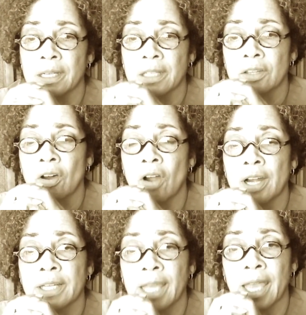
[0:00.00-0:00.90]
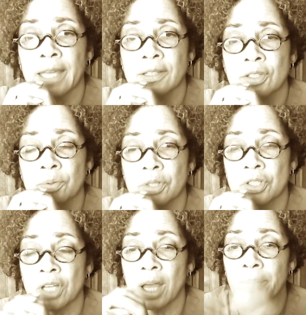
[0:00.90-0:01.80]
The heart can't do its
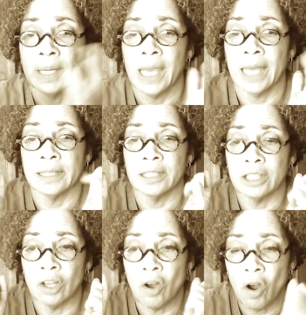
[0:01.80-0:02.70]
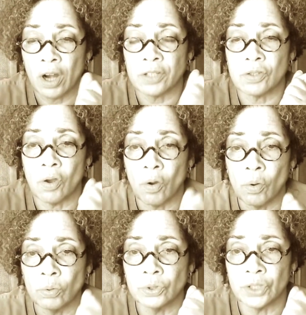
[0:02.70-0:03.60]
job. And the heart's
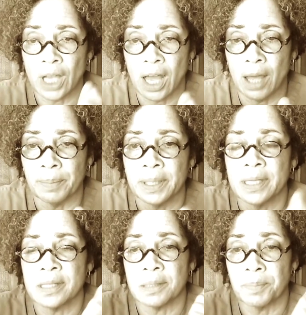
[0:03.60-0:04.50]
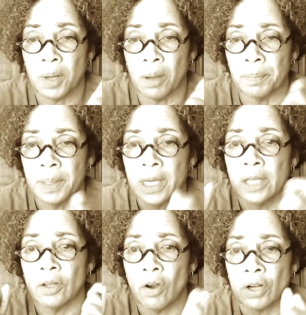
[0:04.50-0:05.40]
whole job is to pump.
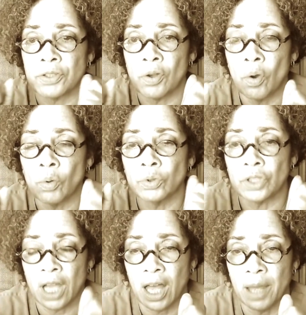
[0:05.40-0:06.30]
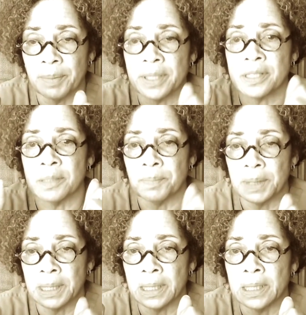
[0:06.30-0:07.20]
The heart's whole job is to
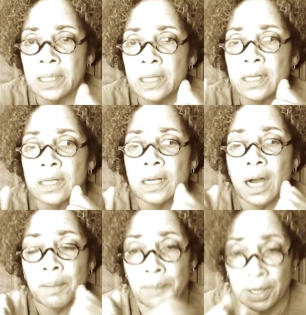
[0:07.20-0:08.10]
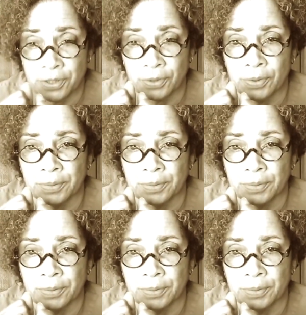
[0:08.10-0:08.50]
be a muscle.